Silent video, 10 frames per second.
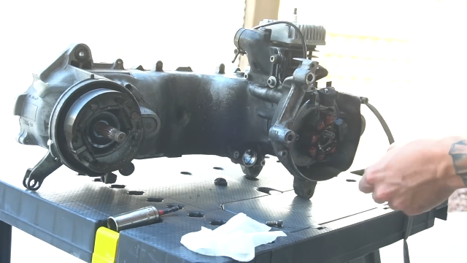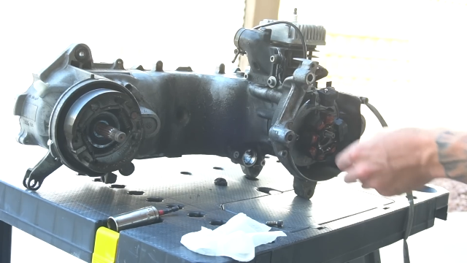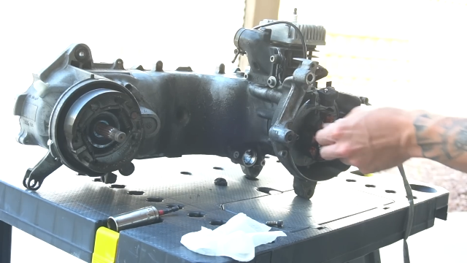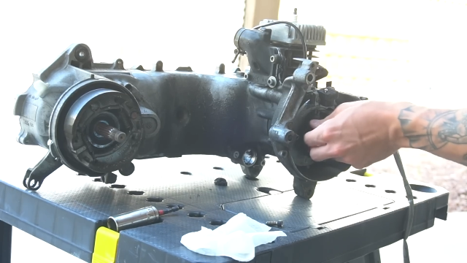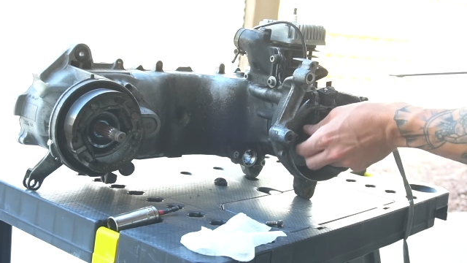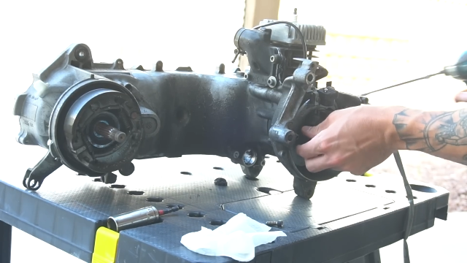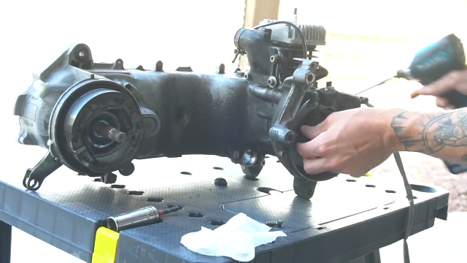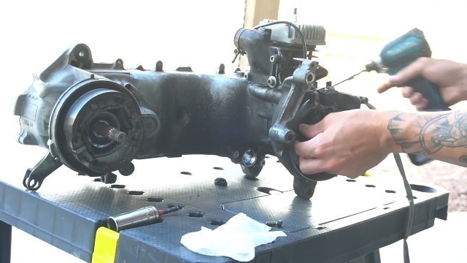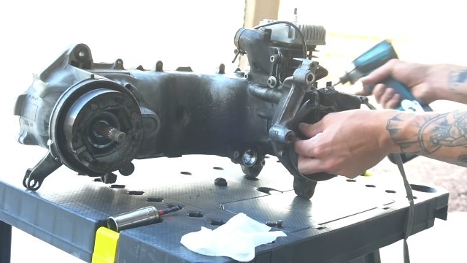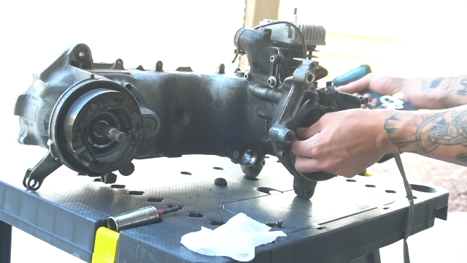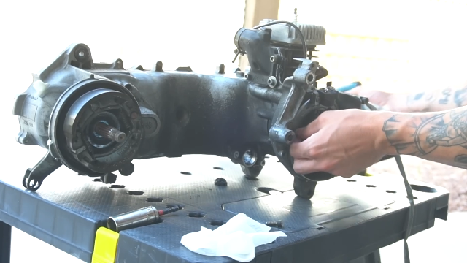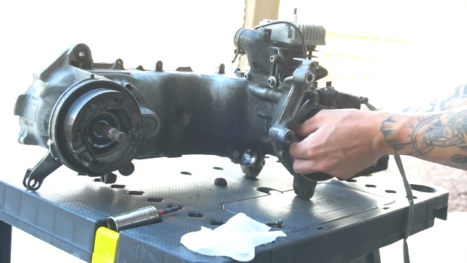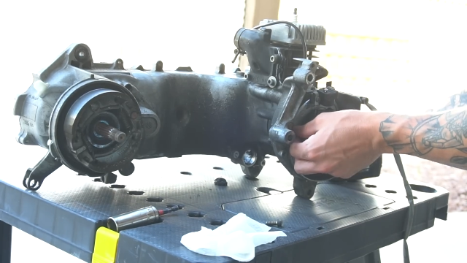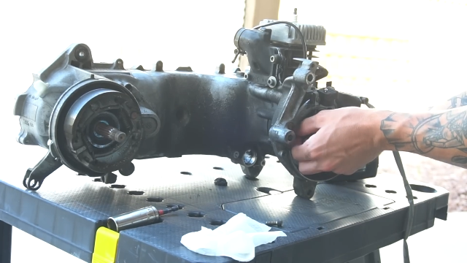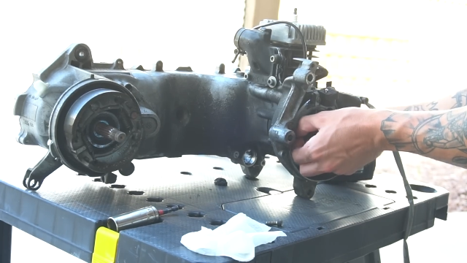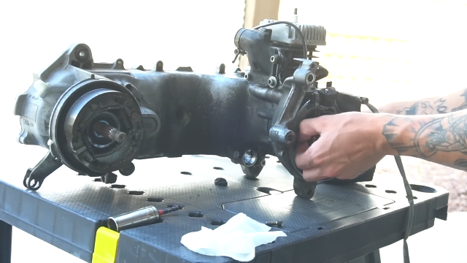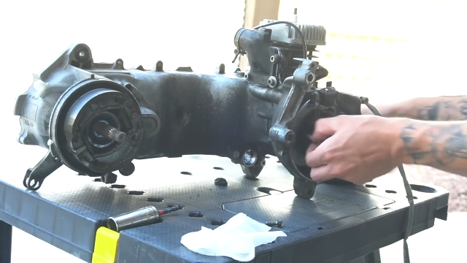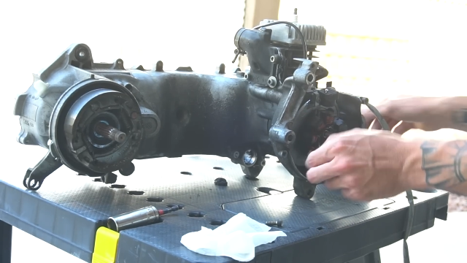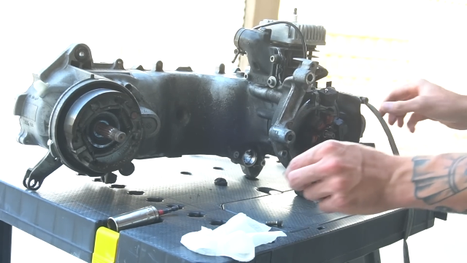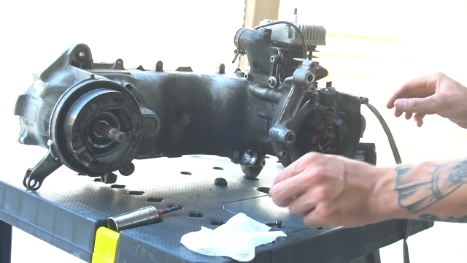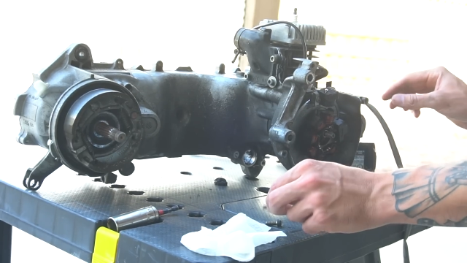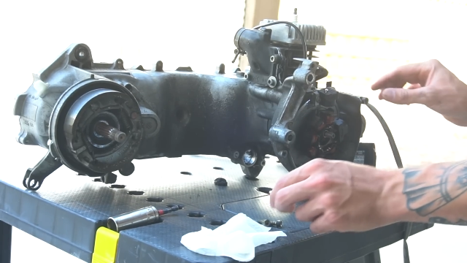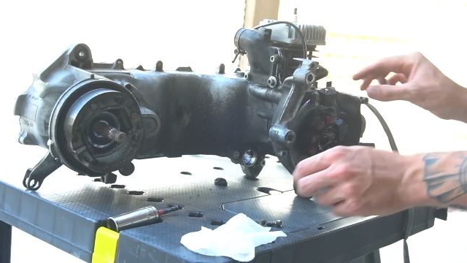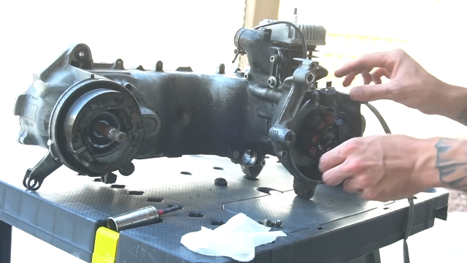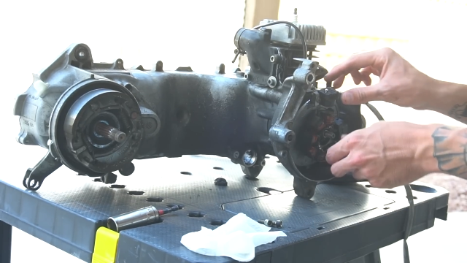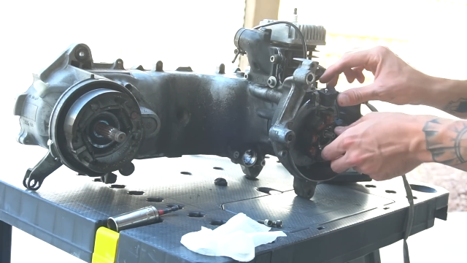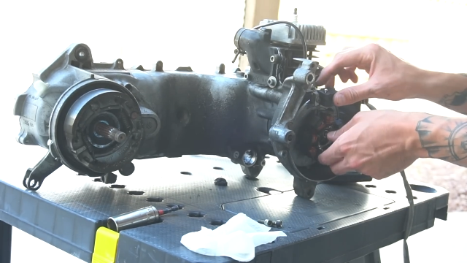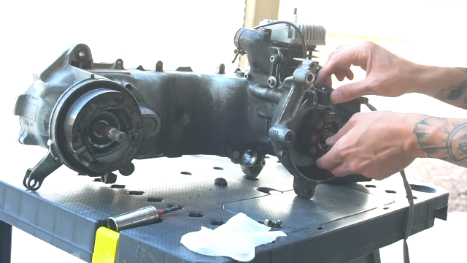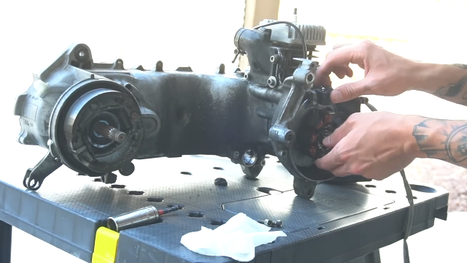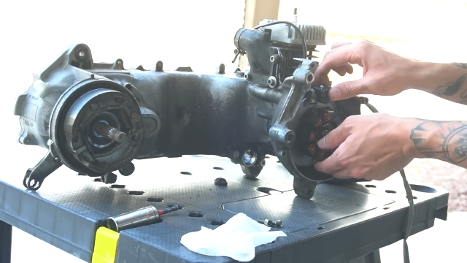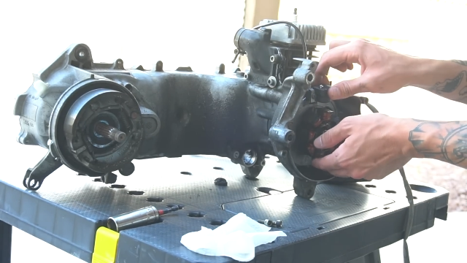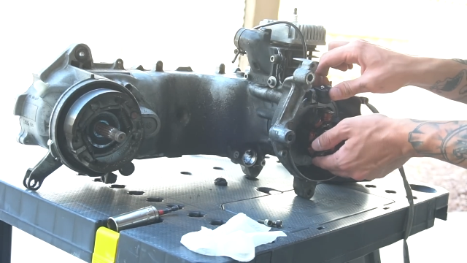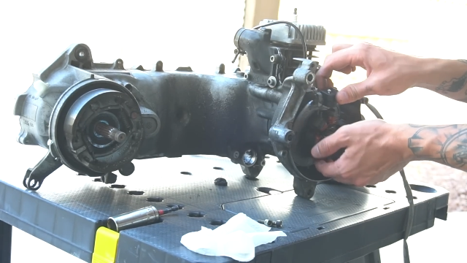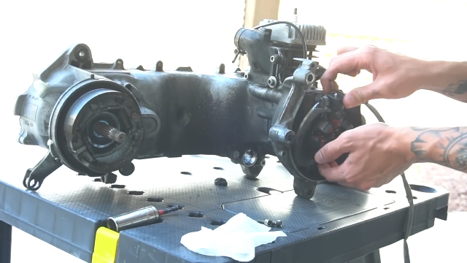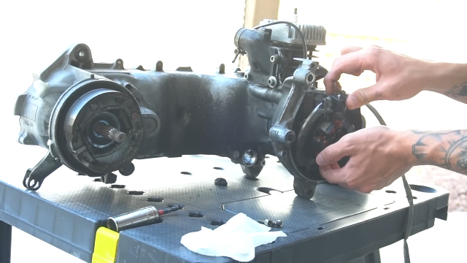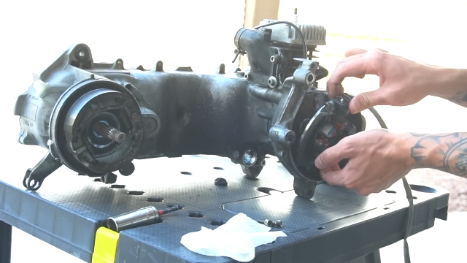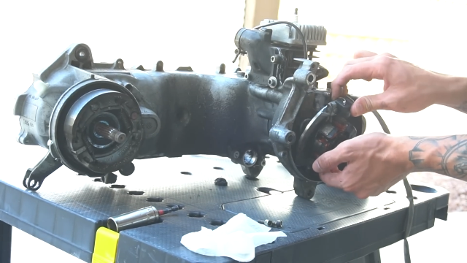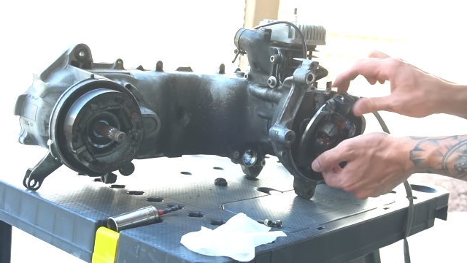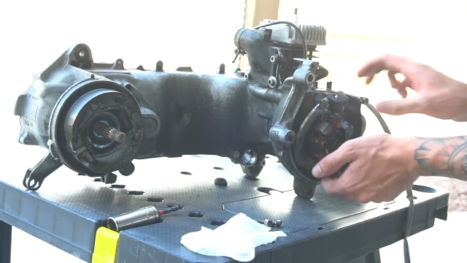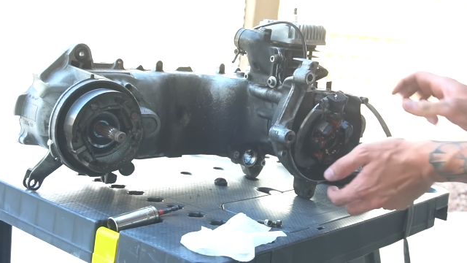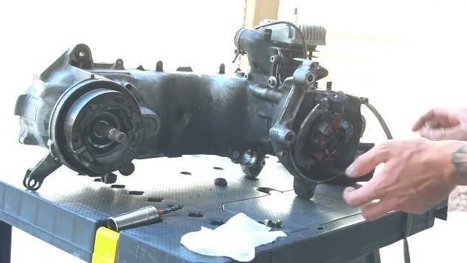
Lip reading: No face is visible, so there are no lips to read.